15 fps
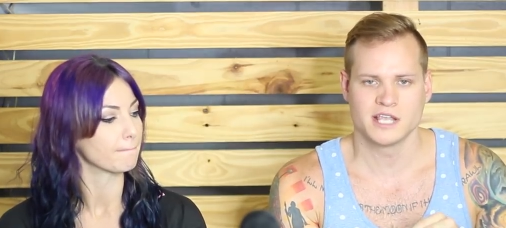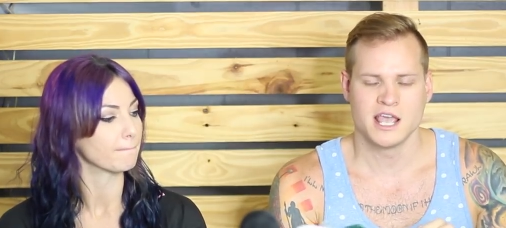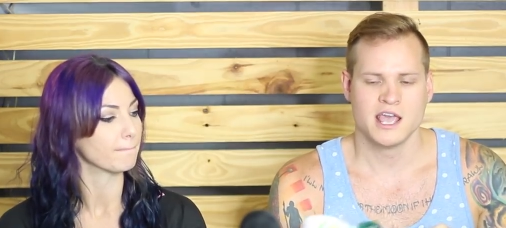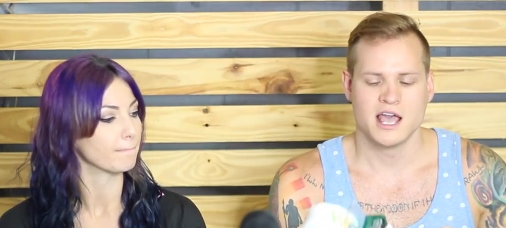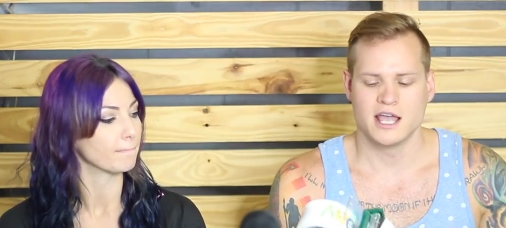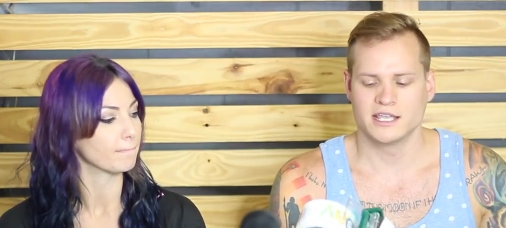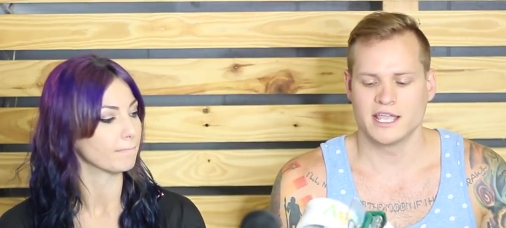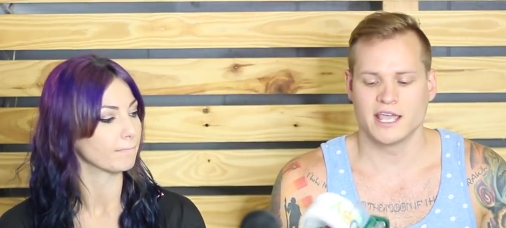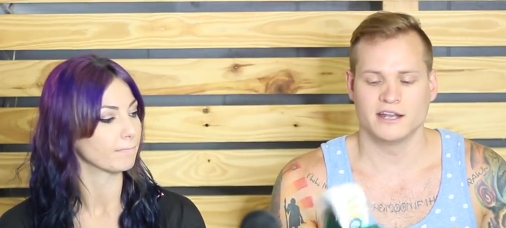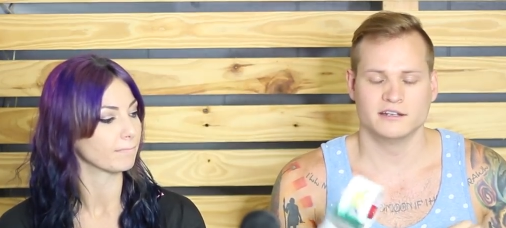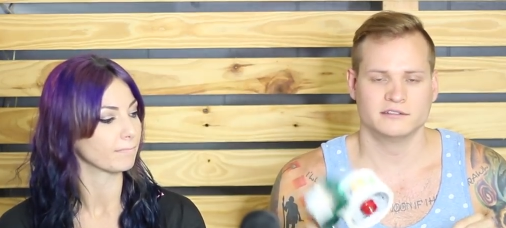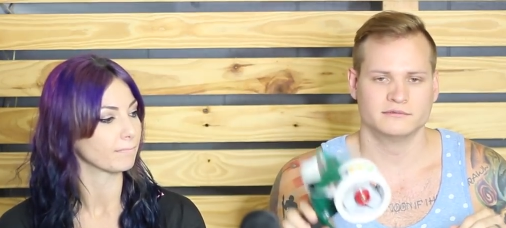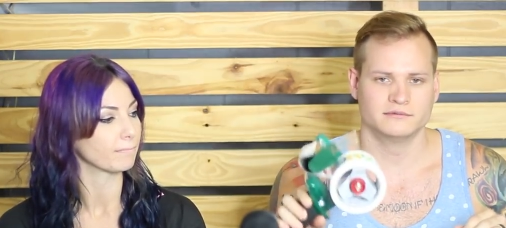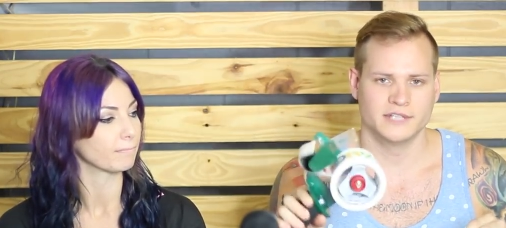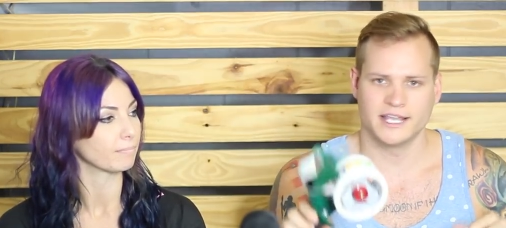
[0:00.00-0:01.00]
Speaker 1: Mm -hmm.
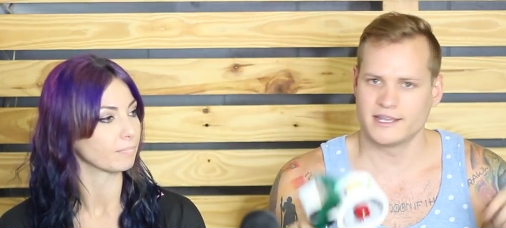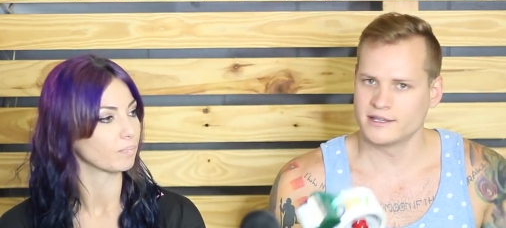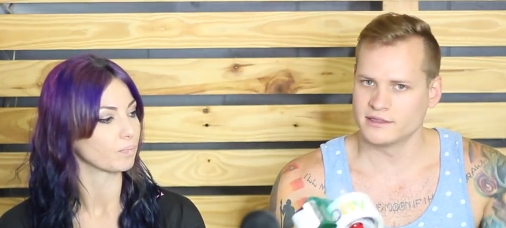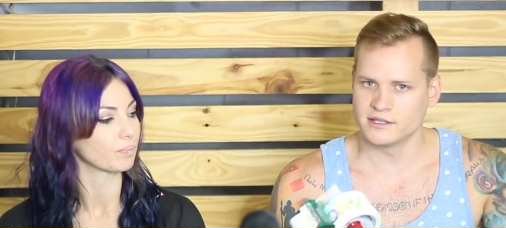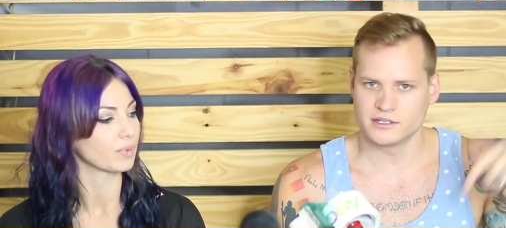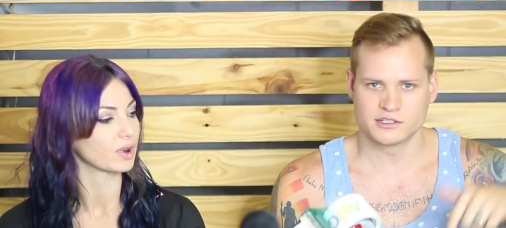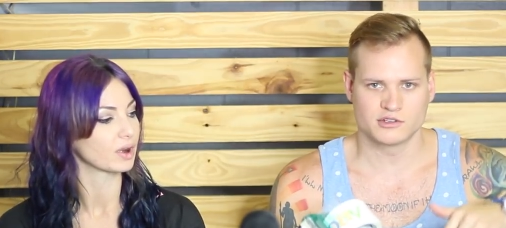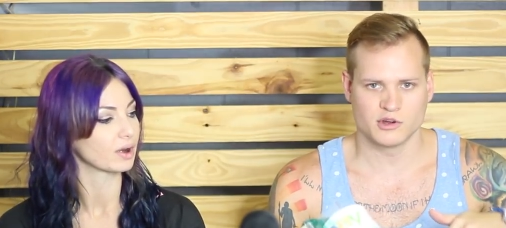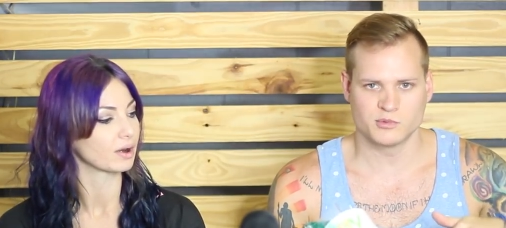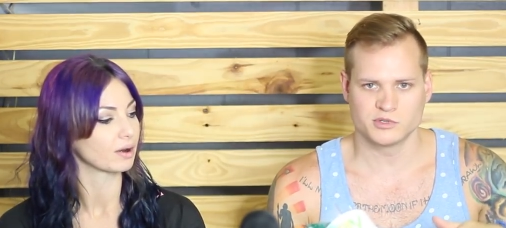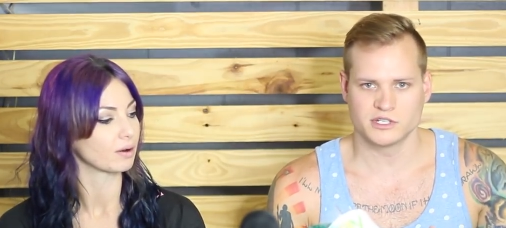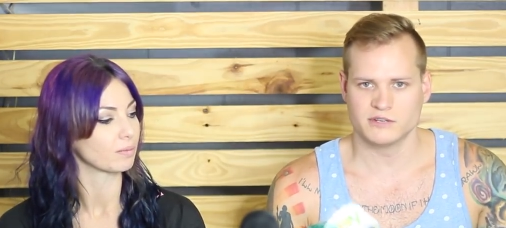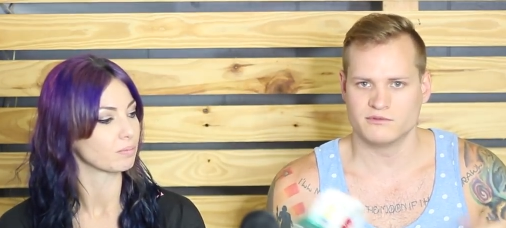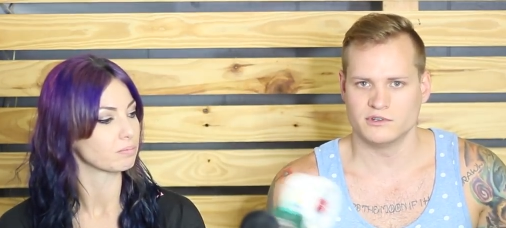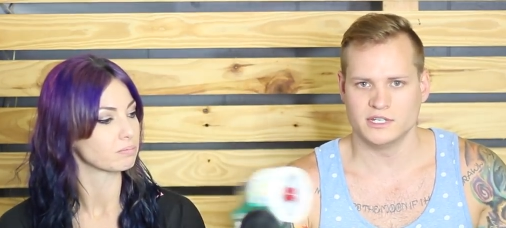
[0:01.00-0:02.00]
Again, link in the
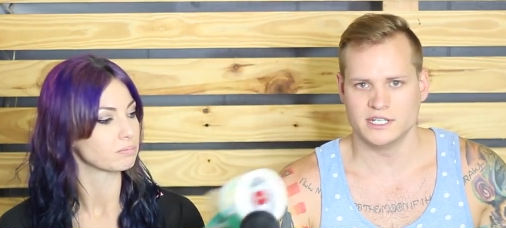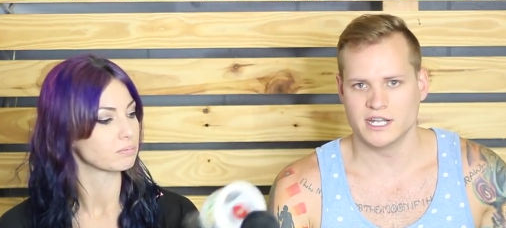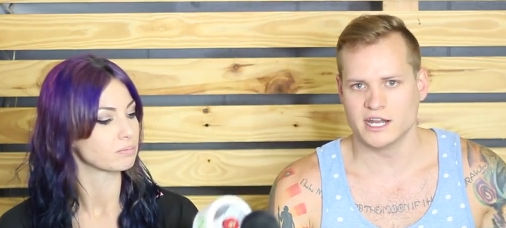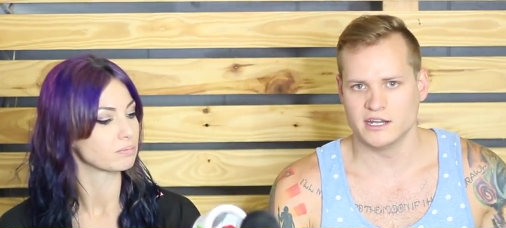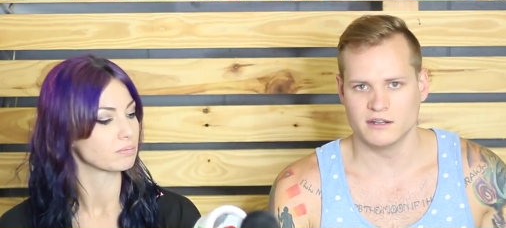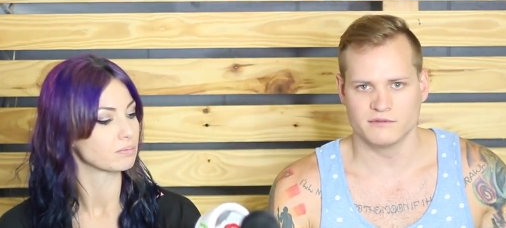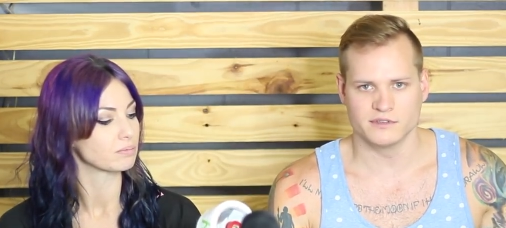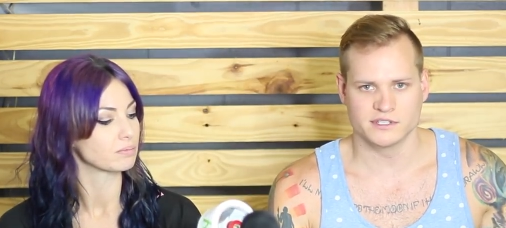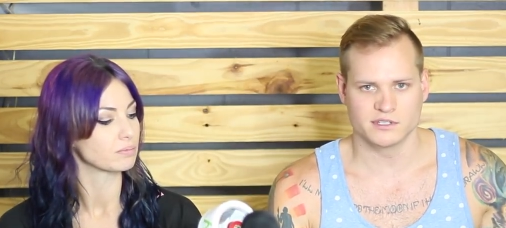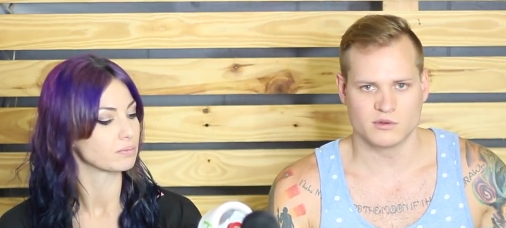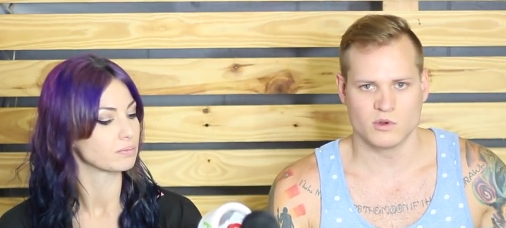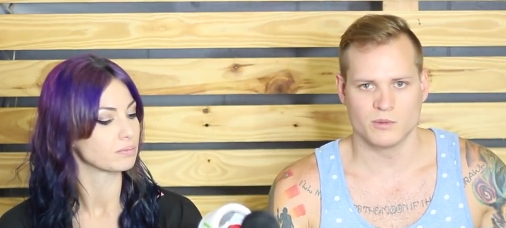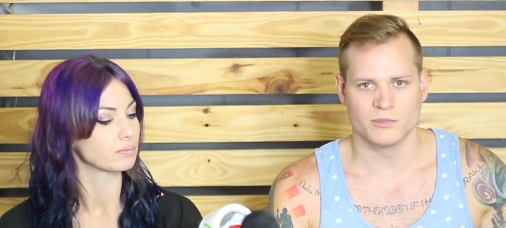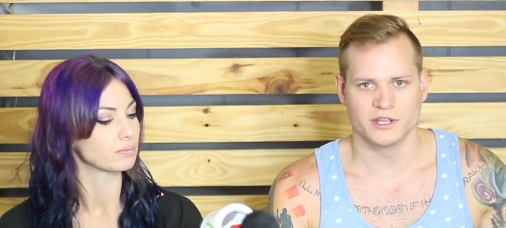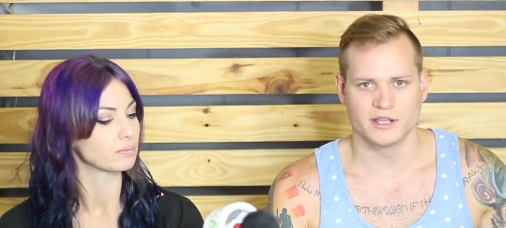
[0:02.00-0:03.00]
description if you need any of this
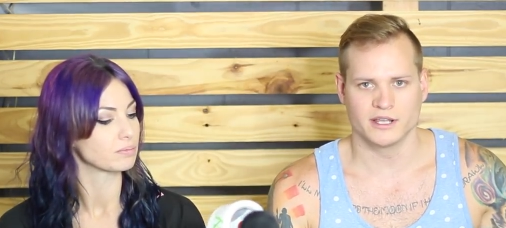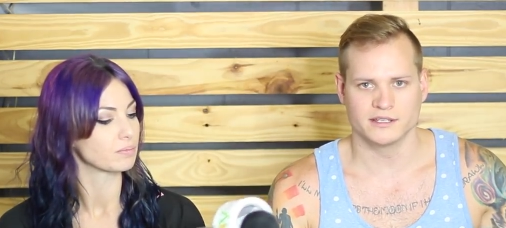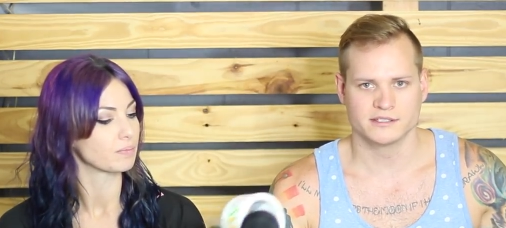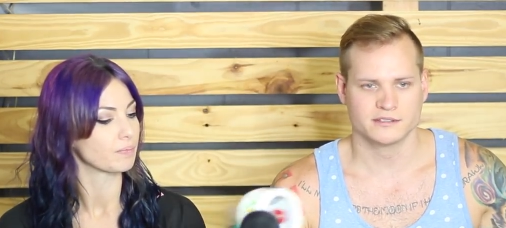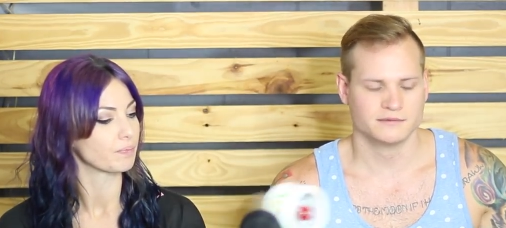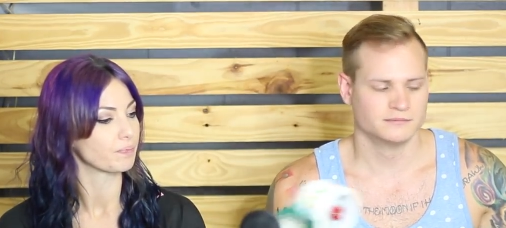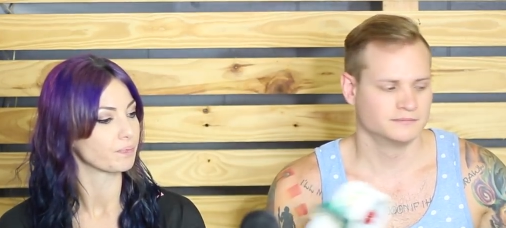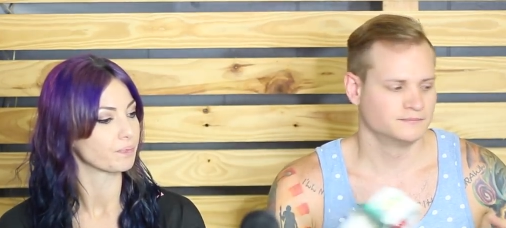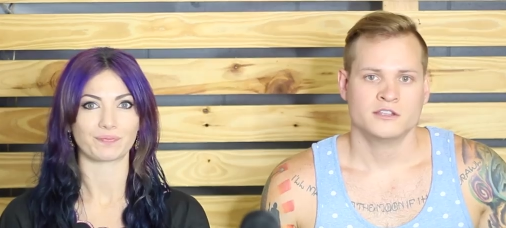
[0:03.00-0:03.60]
equipment, guys.